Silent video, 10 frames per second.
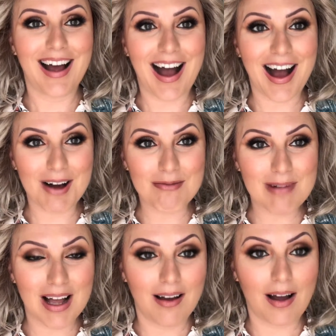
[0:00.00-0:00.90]

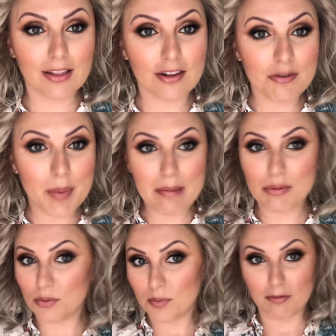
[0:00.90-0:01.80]
A lot of people
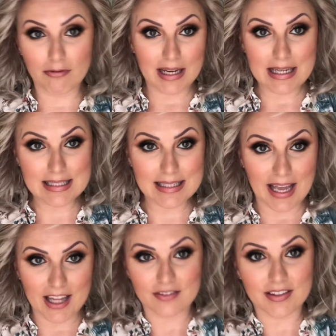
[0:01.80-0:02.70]
will be really
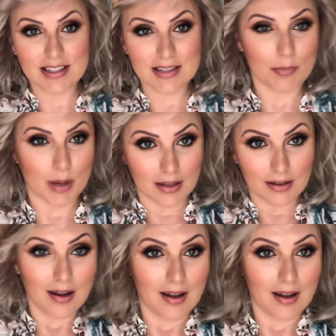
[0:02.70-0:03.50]
scared of this, but